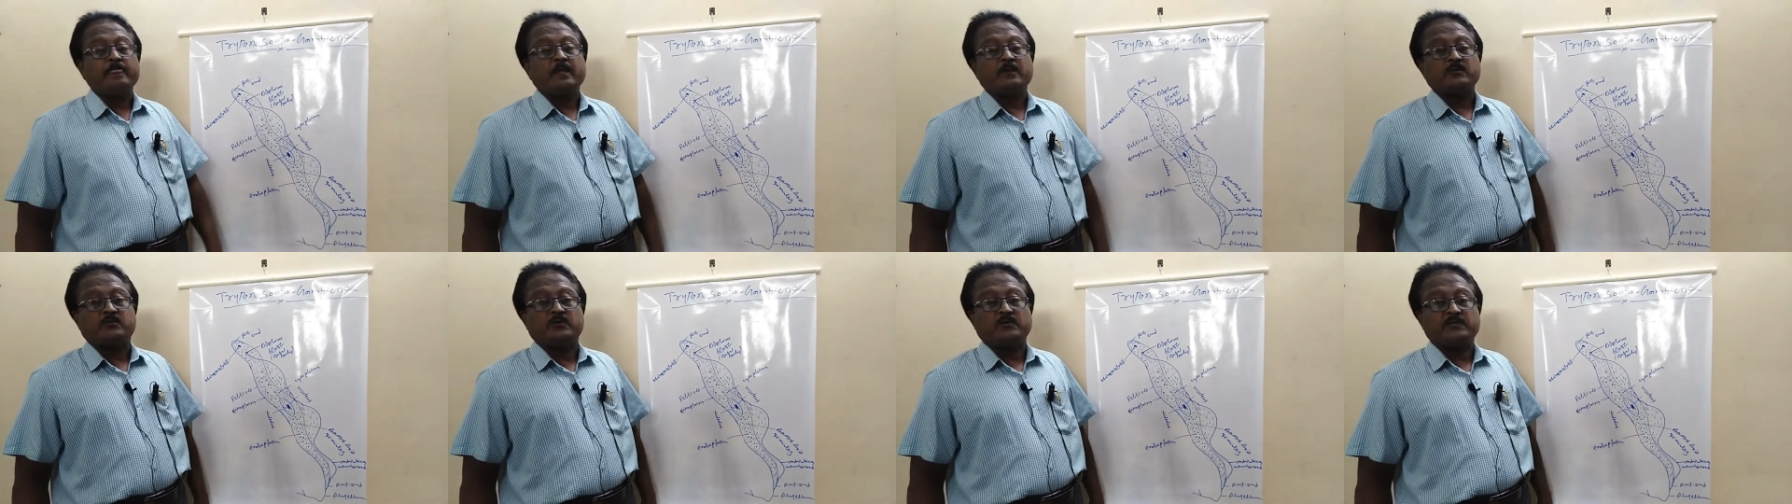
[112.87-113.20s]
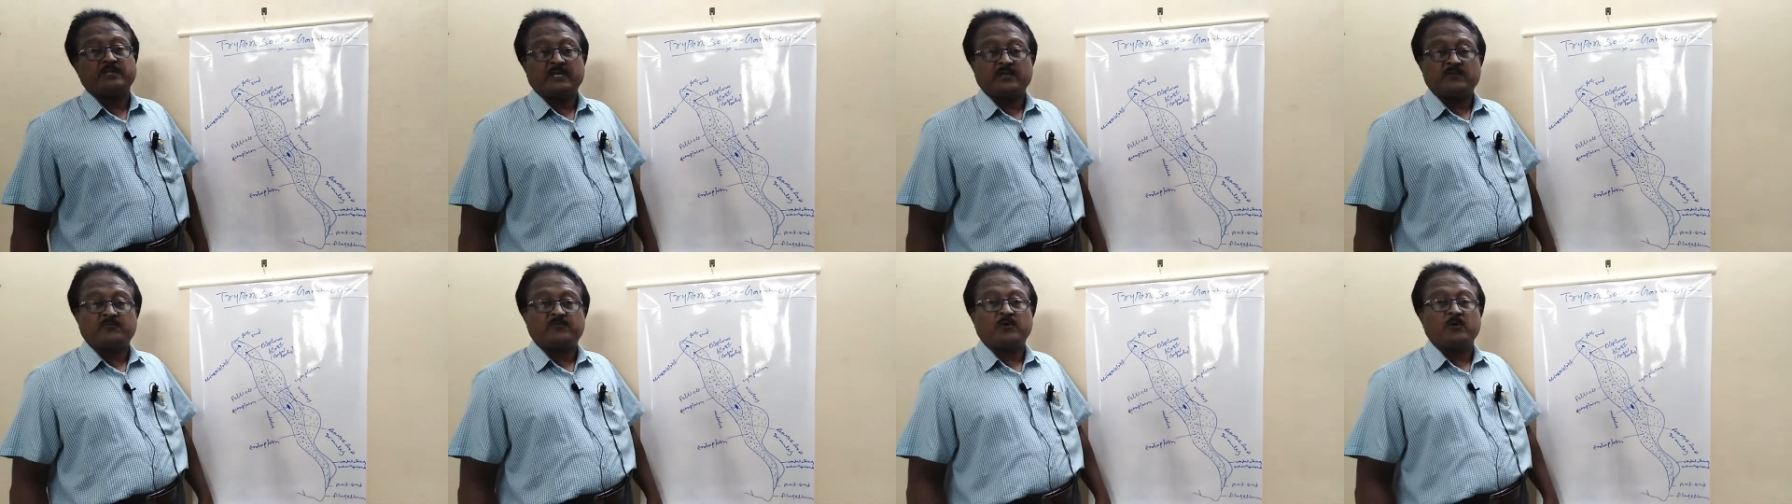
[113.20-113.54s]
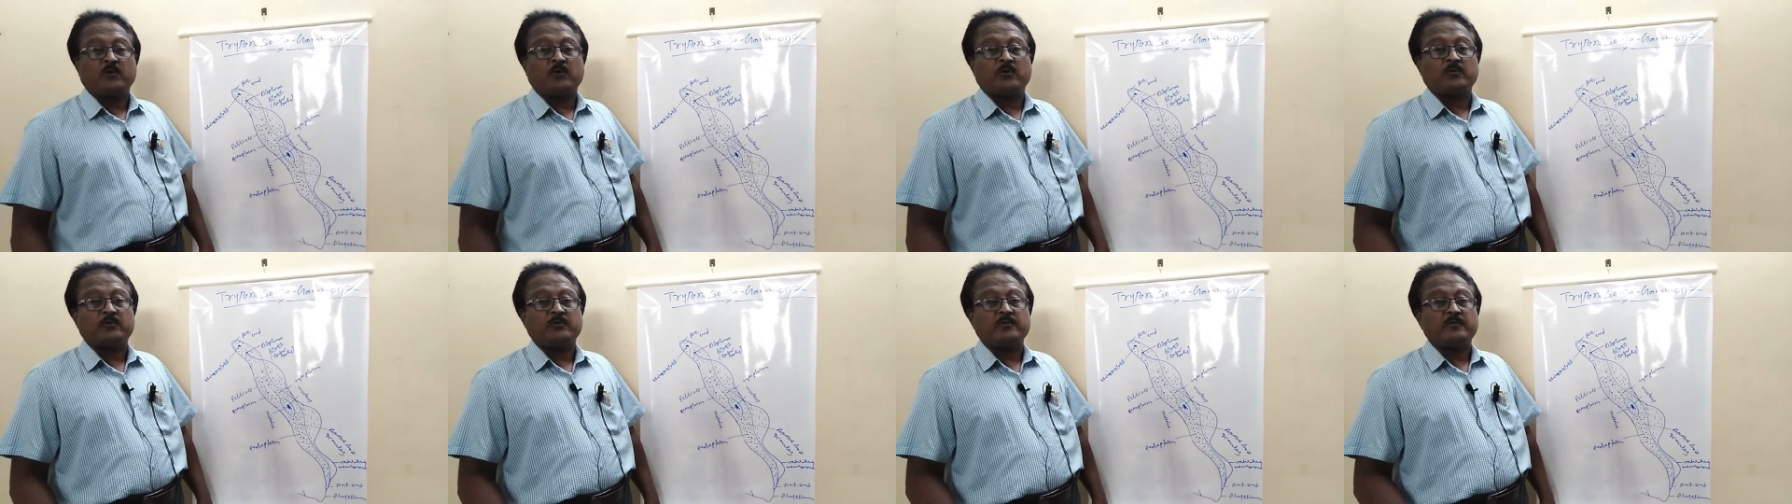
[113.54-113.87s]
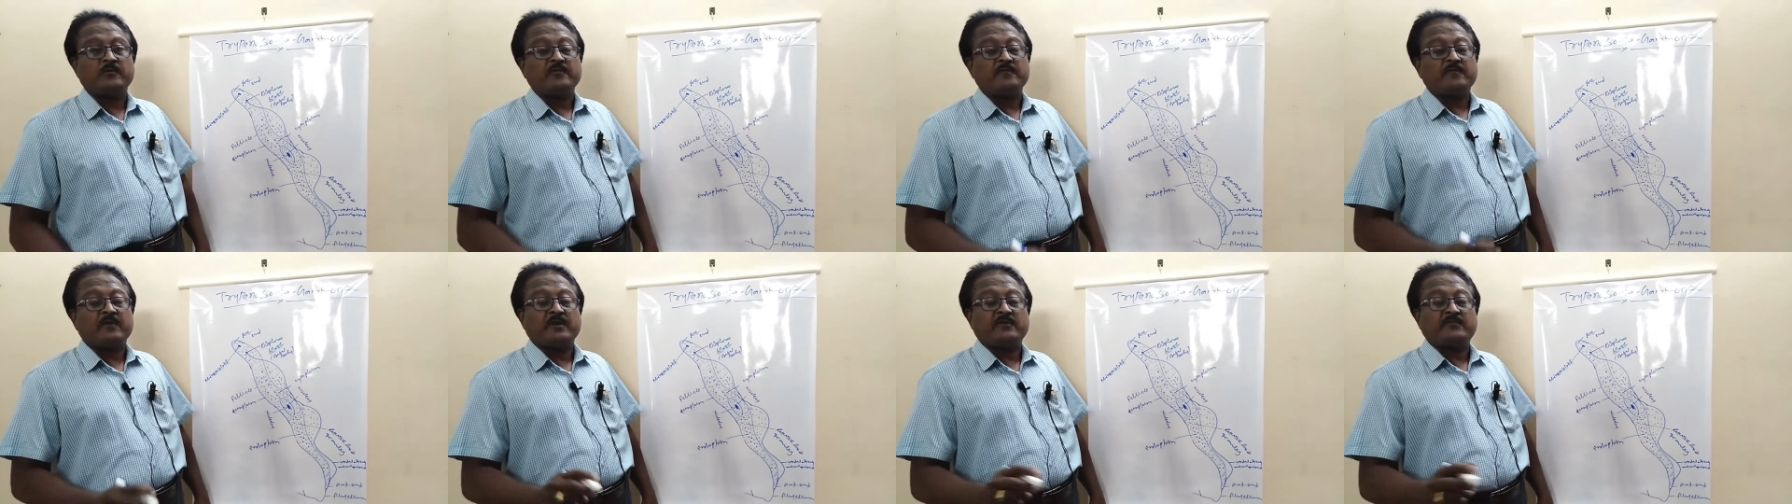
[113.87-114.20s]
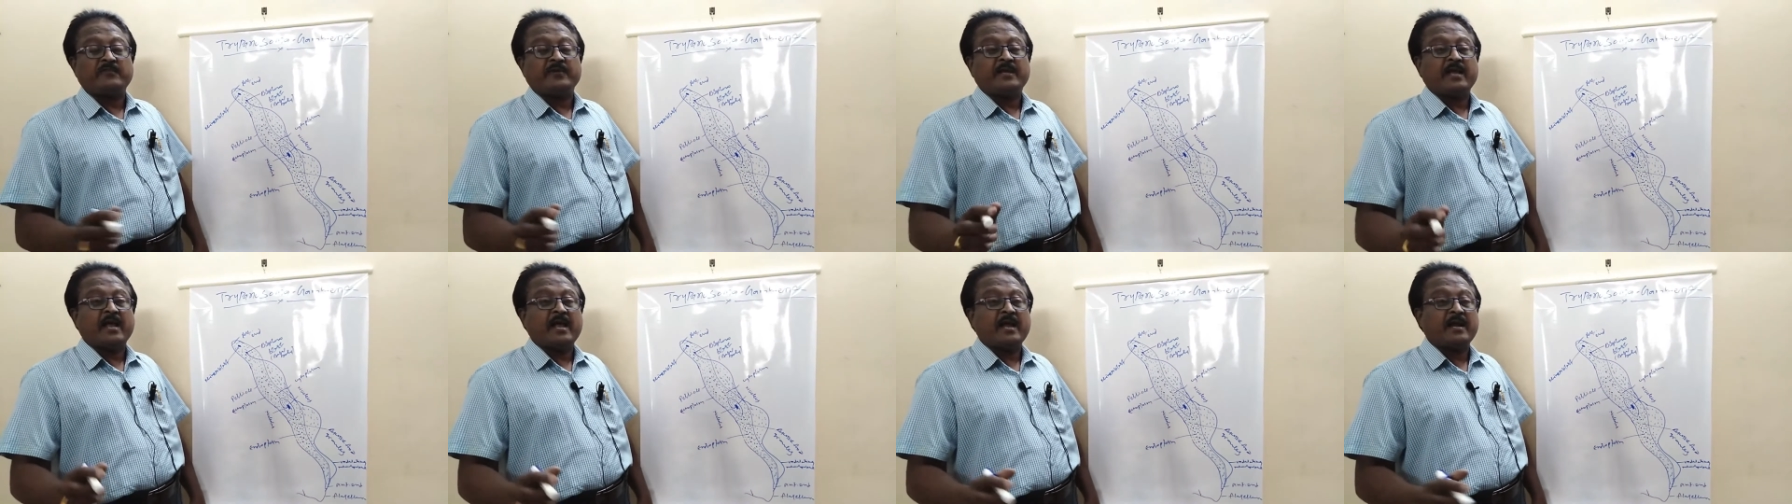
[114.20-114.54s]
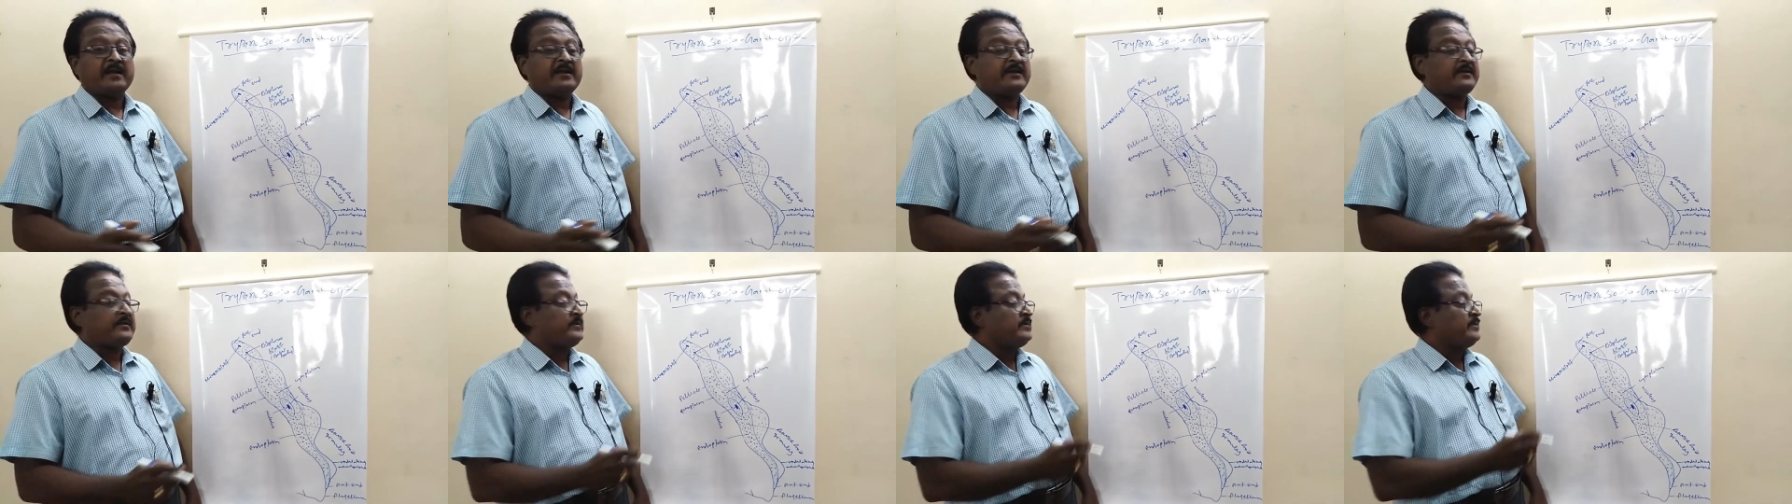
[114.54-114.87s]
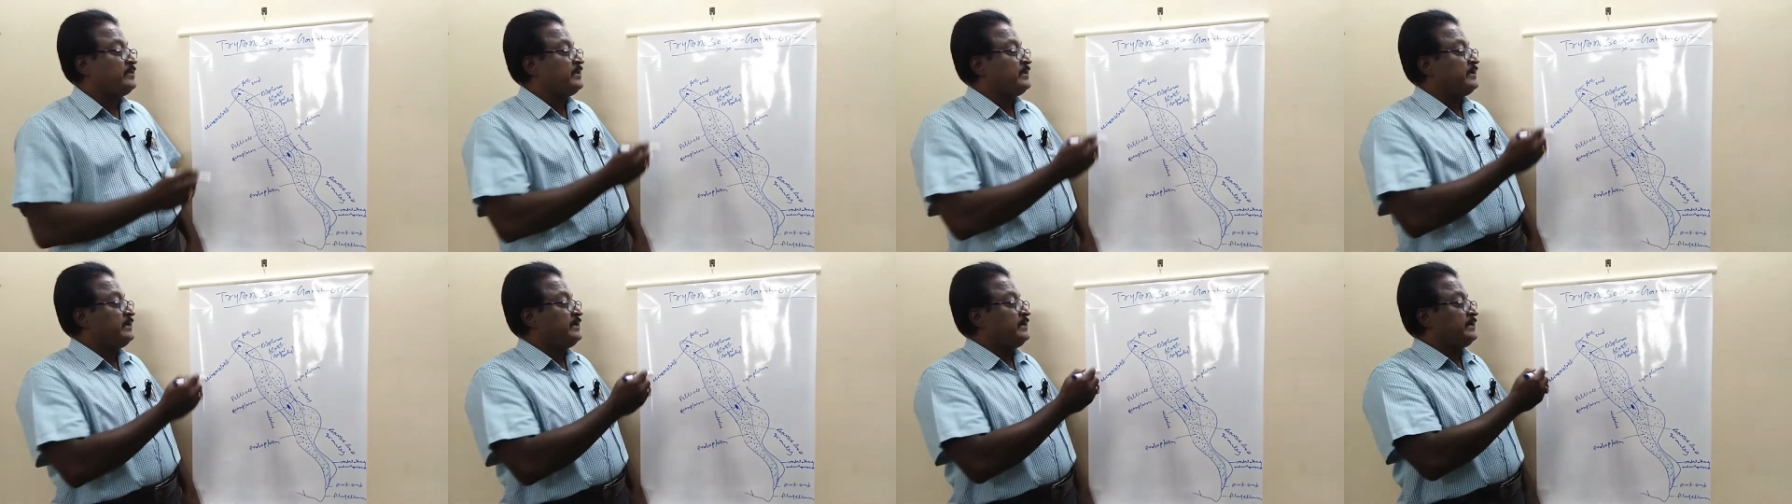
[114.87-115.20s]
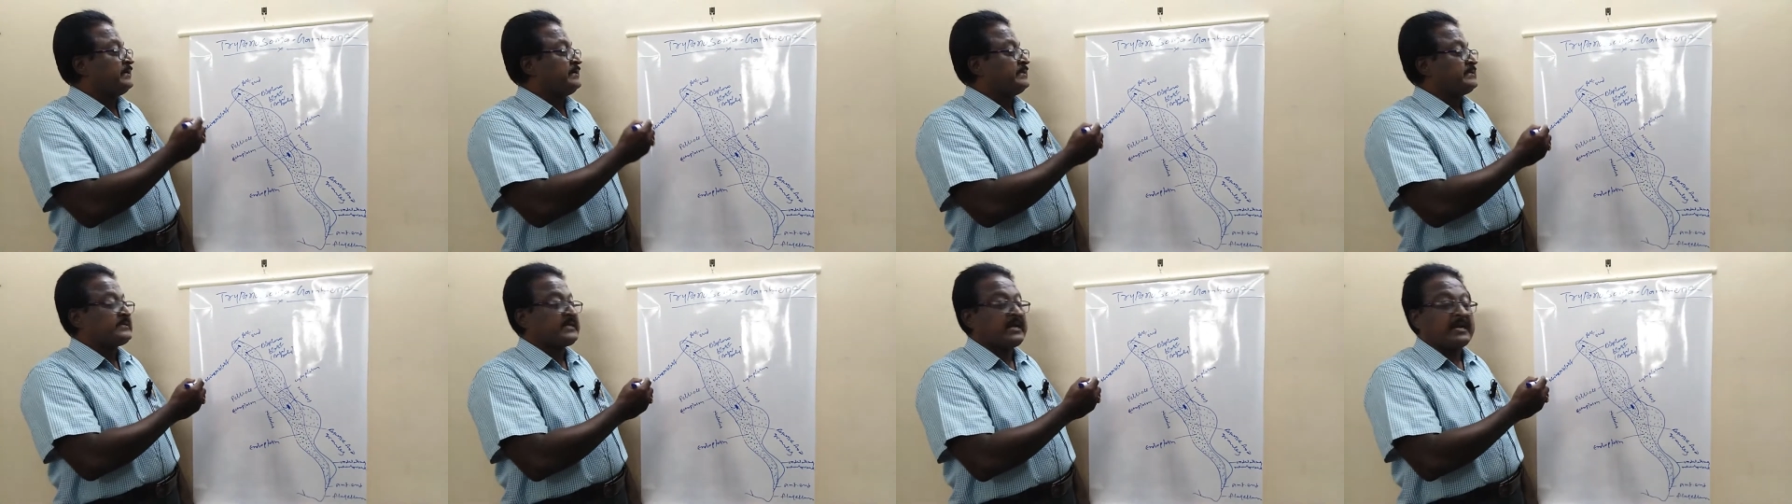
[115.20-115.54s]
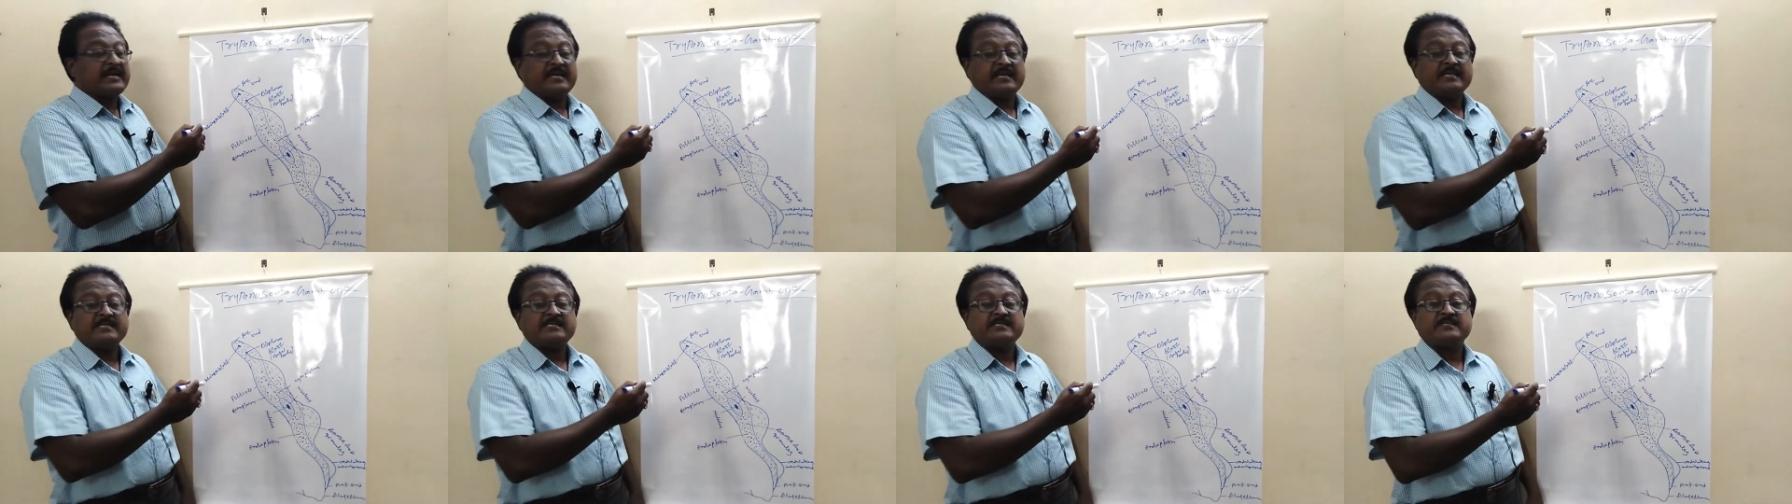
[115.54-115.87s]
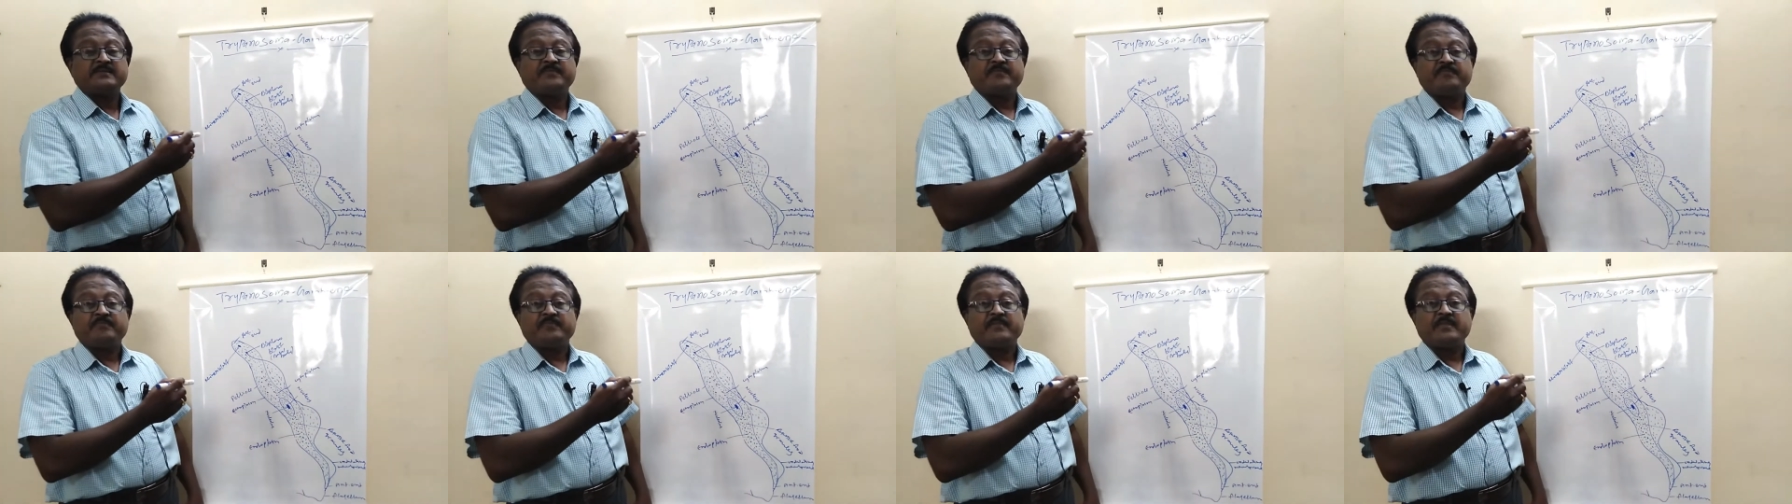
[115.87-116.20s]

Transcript: So therefore, what we call it is called as